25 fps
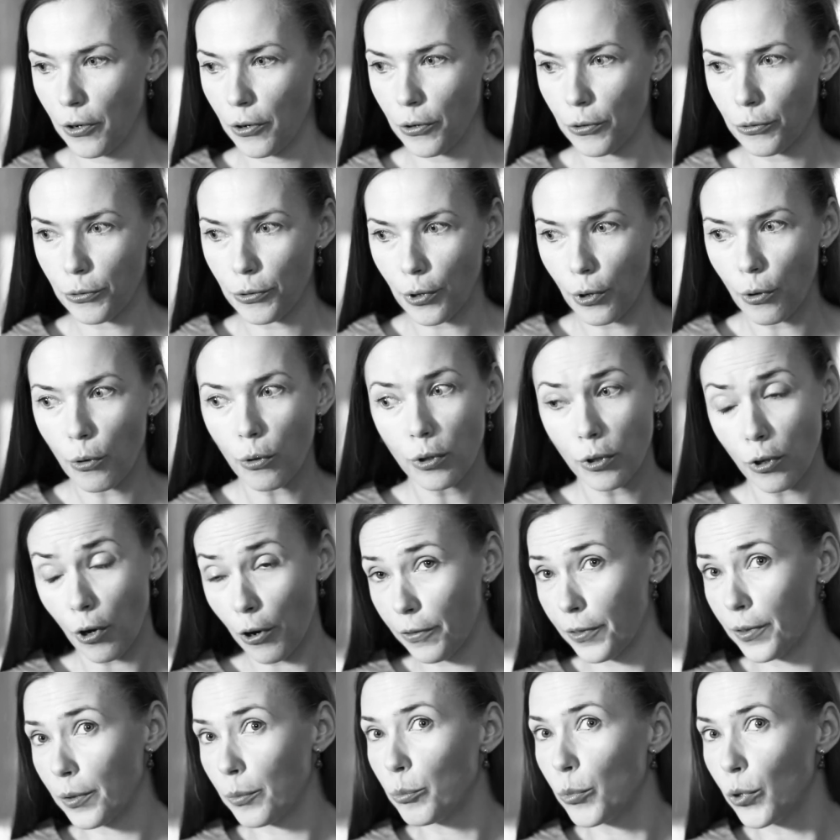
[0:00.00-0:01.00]
role
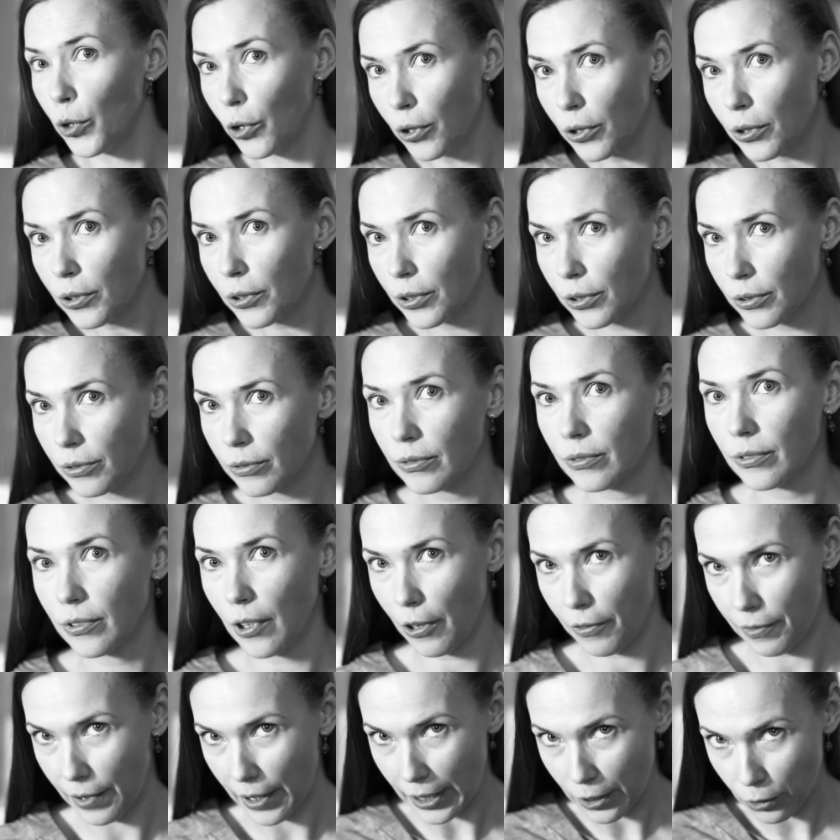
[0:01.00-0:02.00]
of the book,
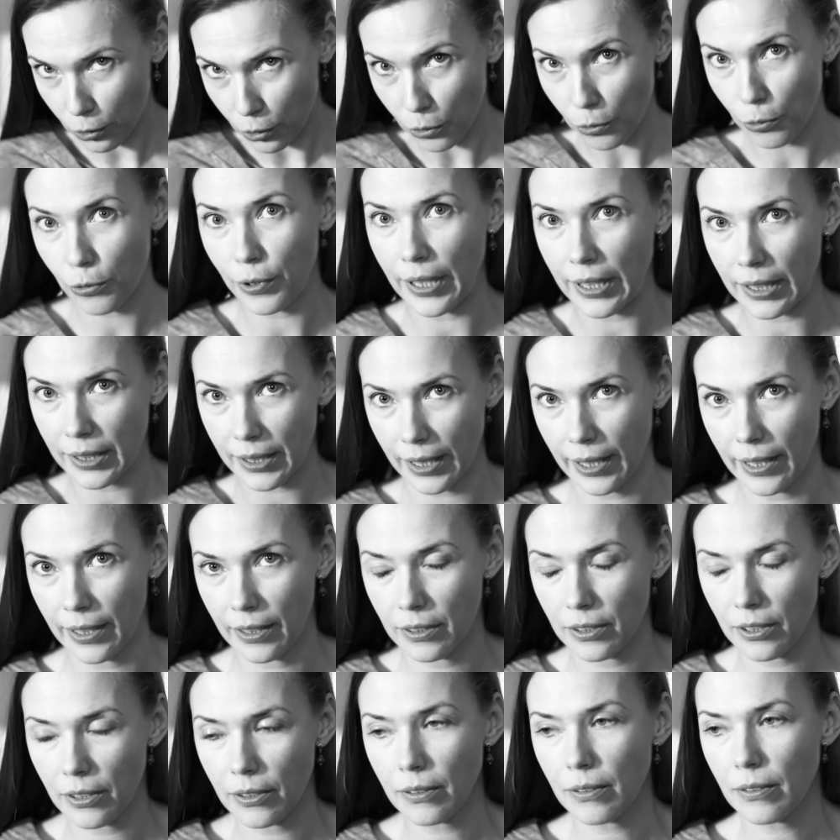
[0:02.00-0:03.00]
of that concrete
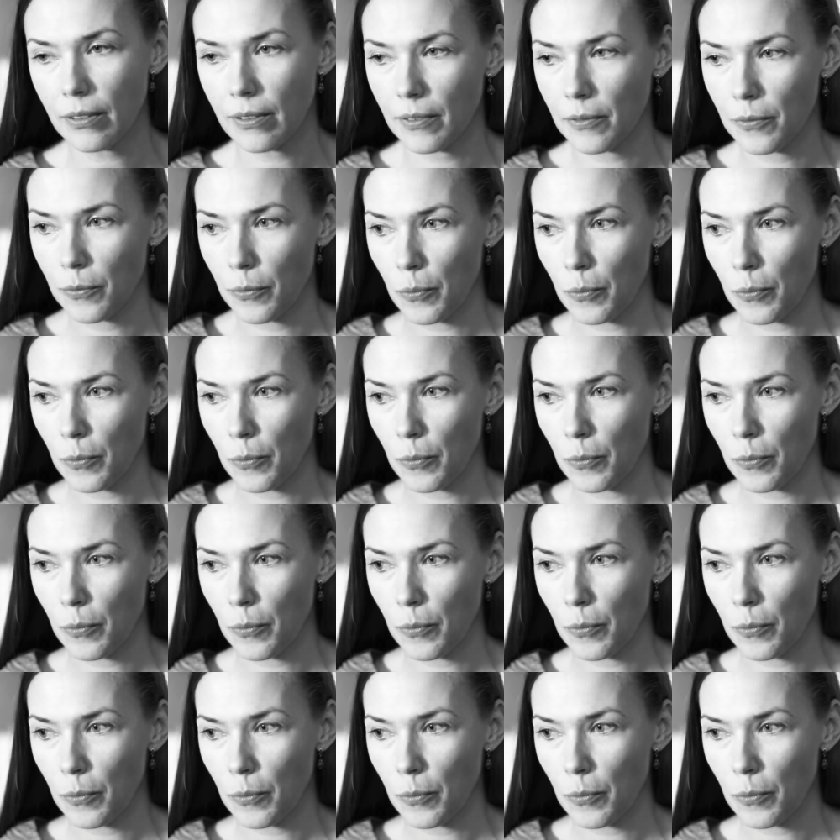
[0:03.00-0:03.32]
title.